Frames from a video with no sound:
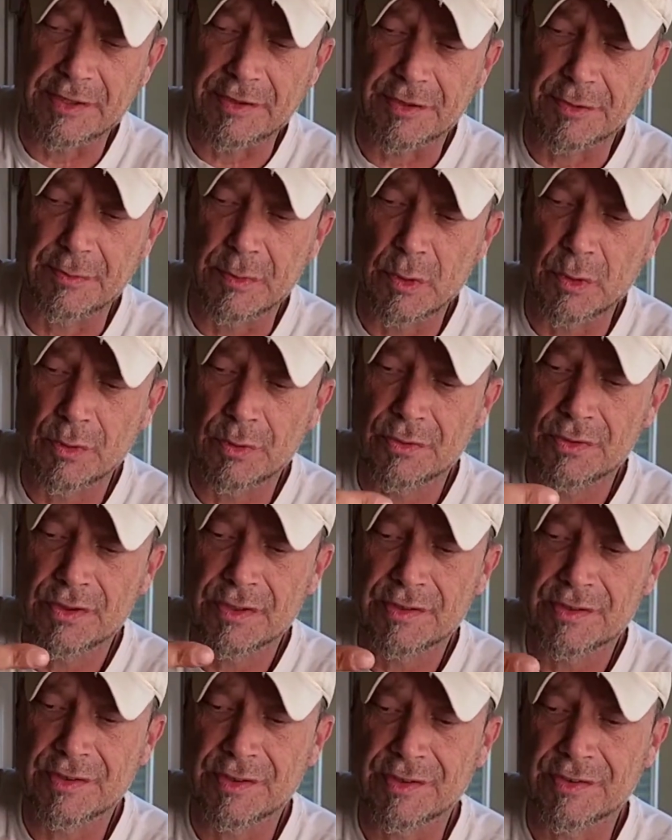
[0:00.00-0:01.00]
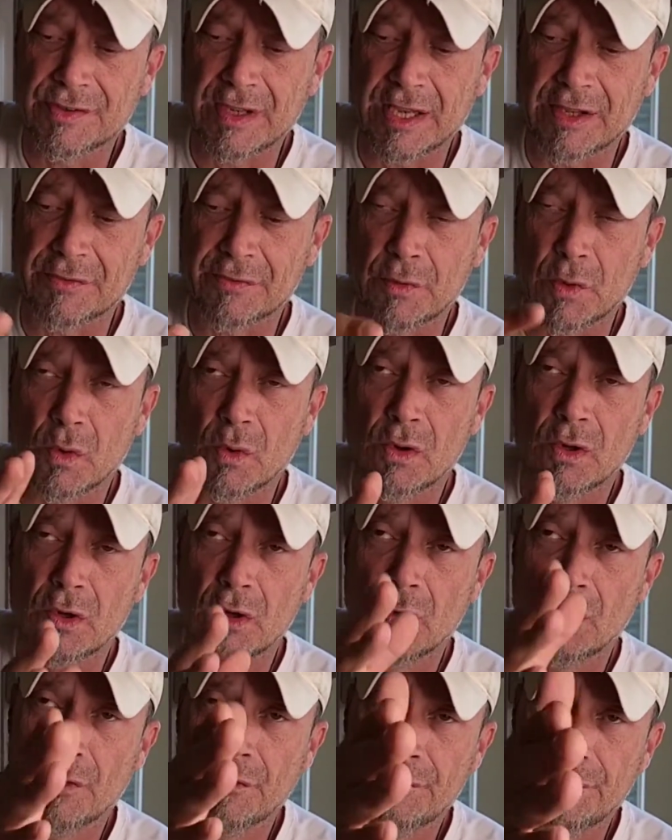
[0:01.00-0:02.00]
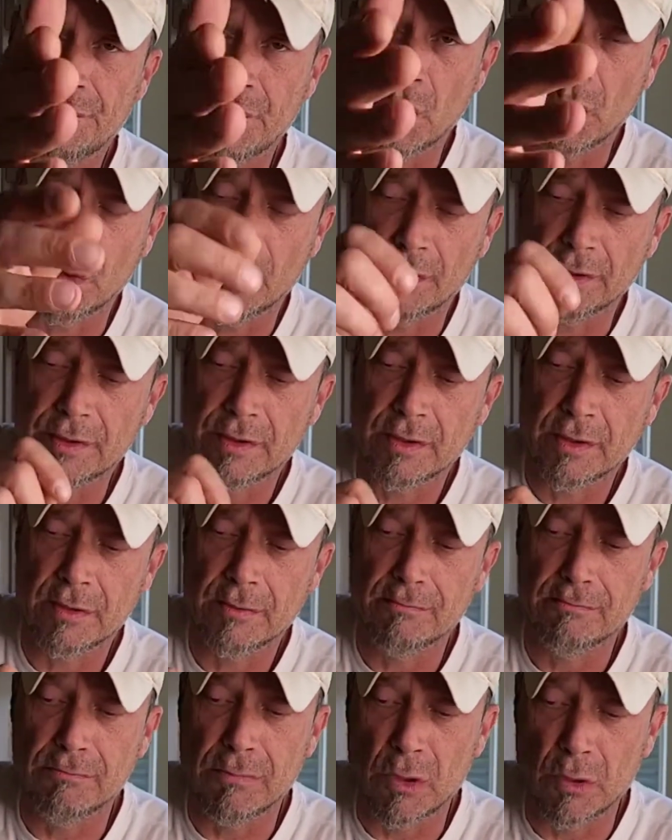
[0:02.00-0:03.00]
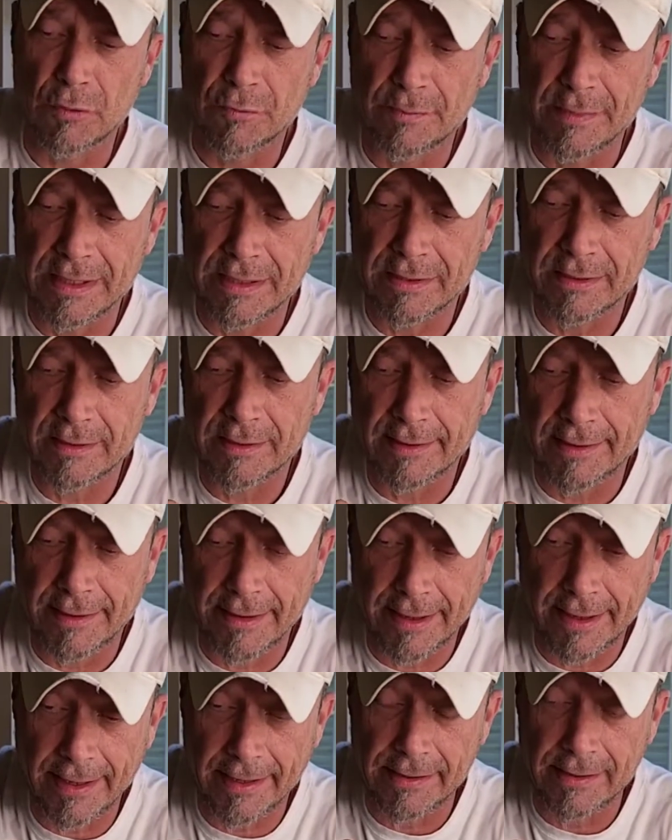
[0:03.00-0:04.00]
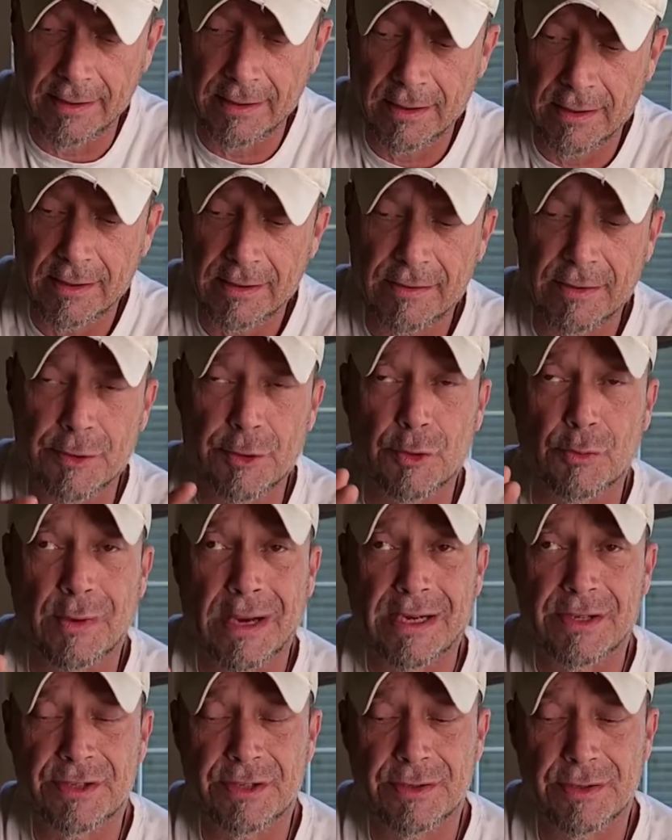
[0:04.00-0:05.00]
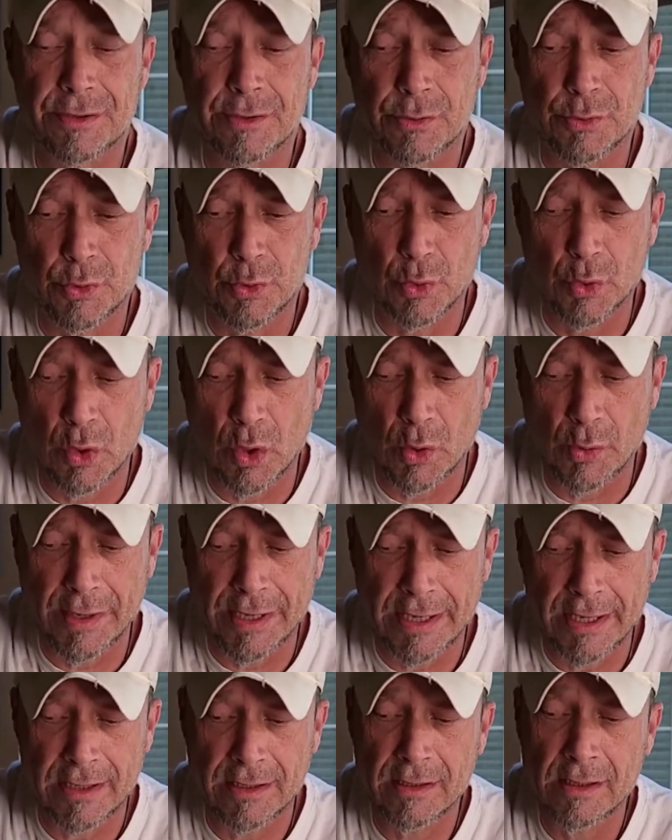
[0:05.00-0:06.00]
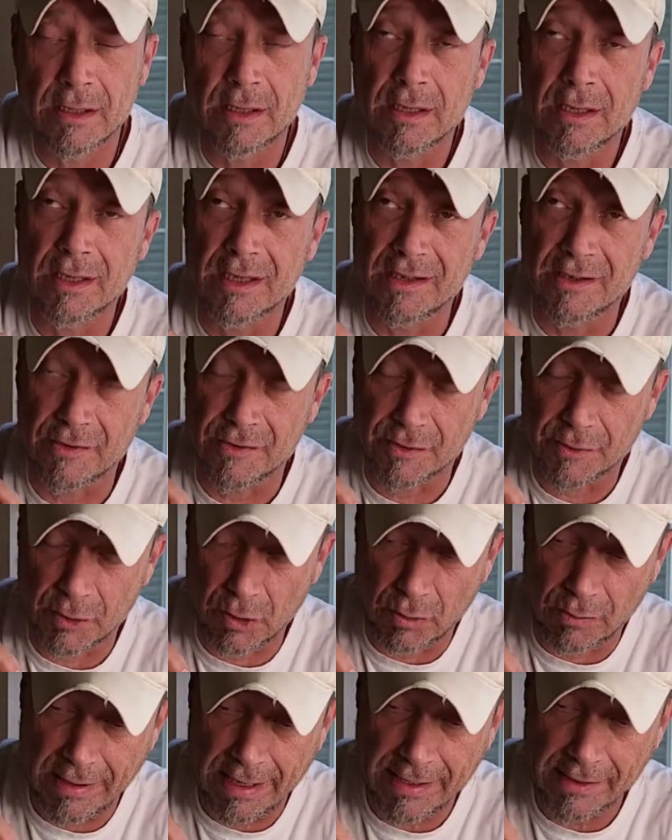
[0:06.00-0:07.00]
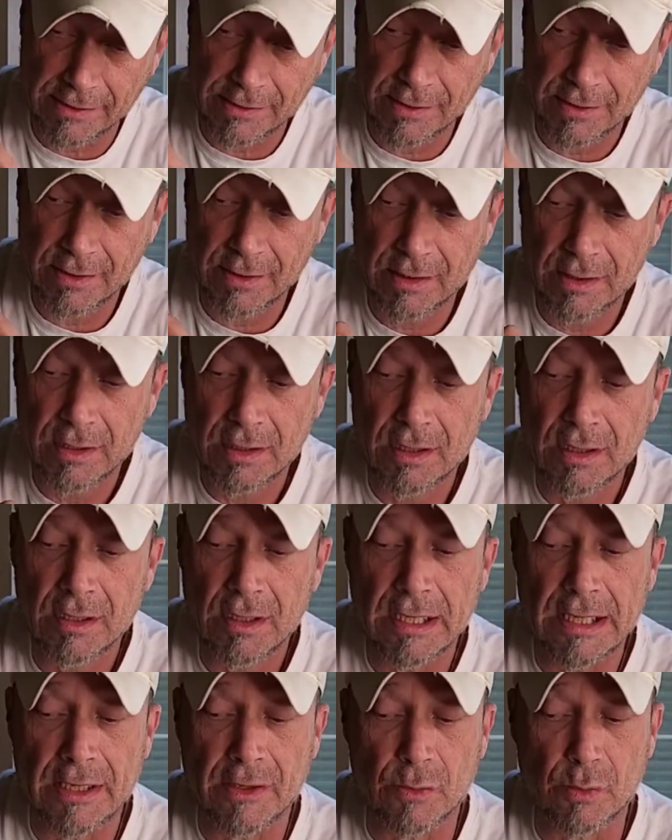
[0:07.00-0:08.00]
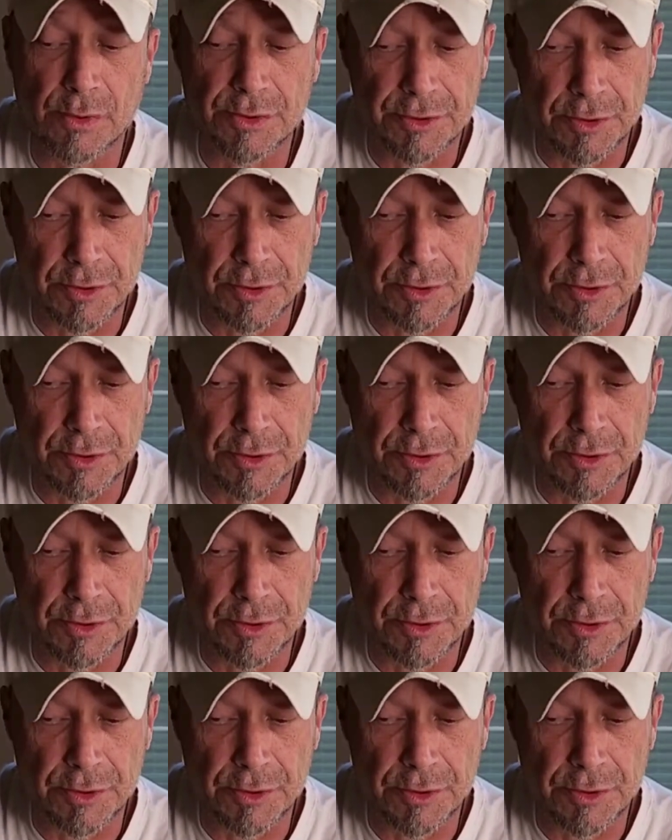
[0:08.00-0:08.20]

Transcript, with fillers: be a smooth, successful, forward movement ahead. The direction that you two going in is correct. It is